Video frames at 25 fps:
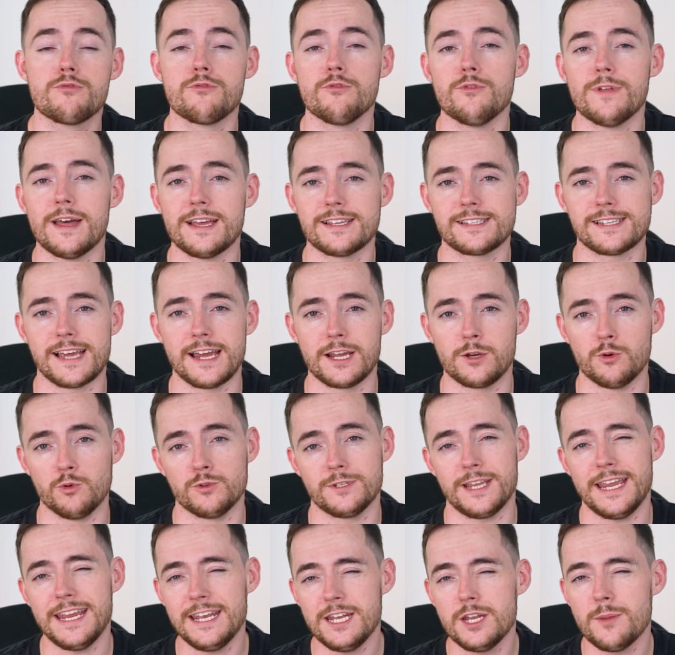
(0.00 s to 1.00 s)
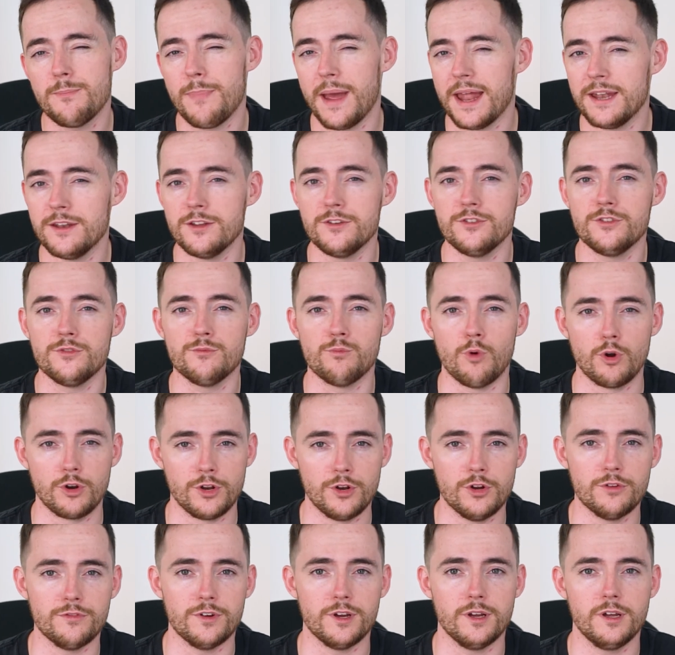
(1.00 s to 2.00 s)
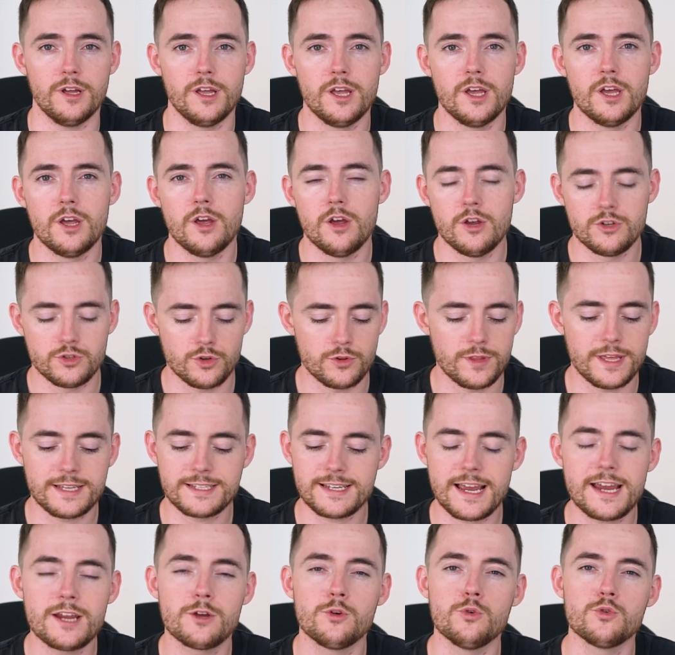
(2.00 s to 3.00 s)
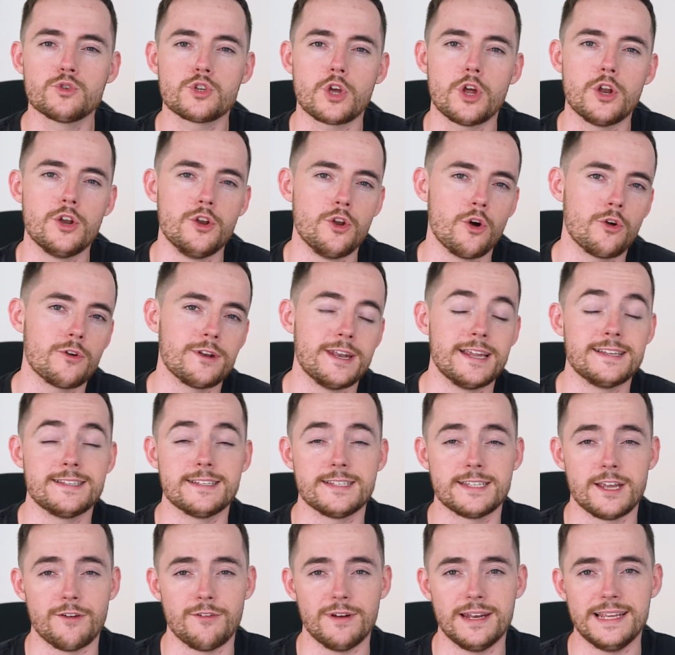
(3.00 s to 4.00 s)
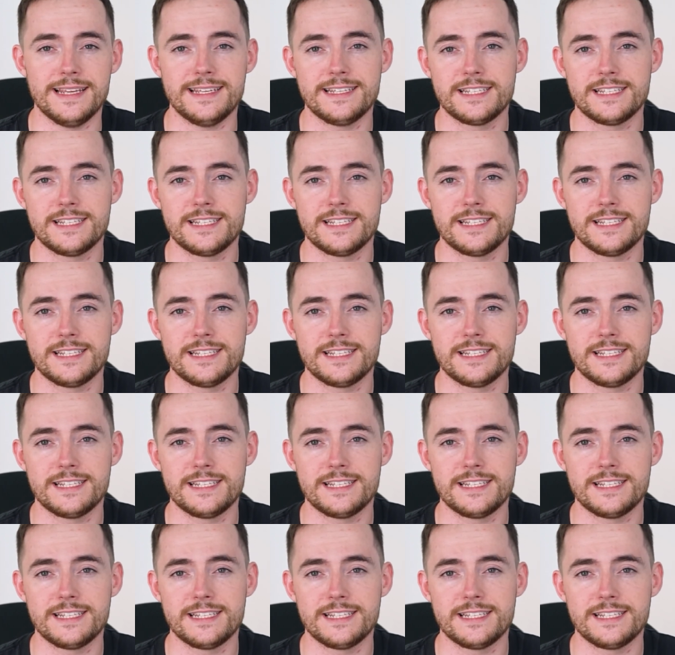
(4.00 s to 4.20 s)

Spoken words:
through their cycles independent of one another, so their cycles are not necessarily